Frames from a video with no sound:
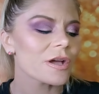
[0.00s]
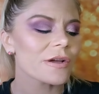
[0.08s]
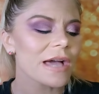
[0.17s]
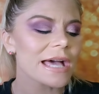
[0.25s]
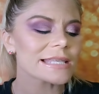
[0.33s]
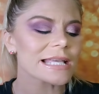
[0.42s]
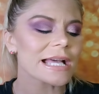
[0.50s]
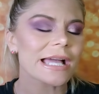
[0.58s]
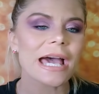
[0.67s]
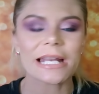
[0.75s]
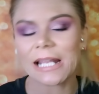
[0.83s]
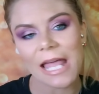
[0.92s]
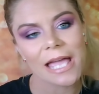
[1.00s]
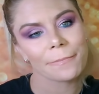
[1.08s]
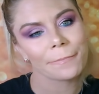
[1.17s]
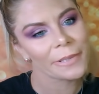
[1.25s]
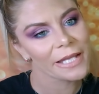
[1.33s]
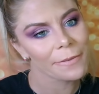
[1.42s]
know, guys. I kind of
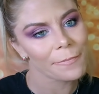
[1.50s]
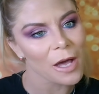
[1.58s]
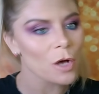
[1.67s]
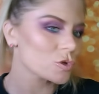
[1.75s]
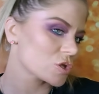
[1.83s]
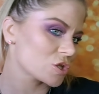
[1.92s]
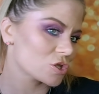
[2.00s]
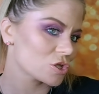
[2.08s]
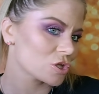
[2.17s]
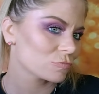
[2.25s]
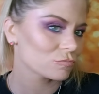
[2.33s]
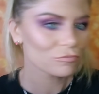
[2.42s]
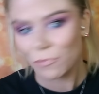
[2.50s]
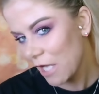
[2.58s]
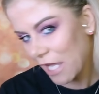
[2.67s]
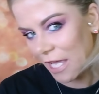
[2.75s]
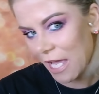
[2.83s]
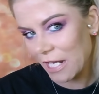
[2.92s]
like Bling Boss.
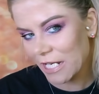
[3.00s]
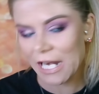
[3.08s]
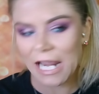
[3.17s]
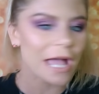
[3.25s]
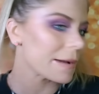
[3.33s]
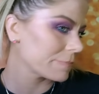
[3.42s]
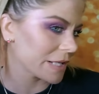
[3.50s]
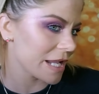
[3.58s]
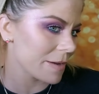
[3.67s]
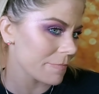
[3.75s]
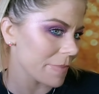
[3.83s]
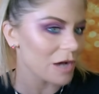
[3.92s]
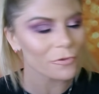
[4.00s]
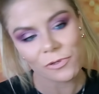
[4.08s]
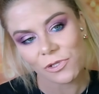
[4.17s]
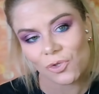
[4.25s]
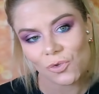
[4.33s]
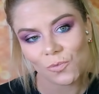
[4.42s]
I kind of like Bling Boss.